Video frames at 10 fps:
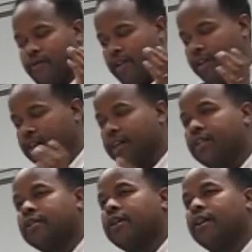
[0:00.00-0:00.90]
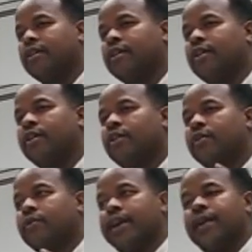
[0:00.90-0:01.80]
A legislator
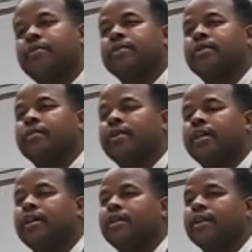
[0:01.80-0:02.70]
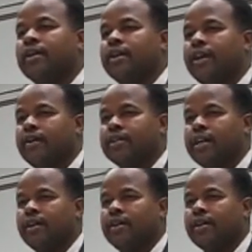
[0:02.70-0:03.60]
who happens to be in the Harris
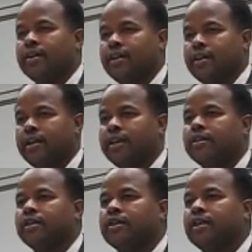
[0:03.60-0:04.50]
County delegation.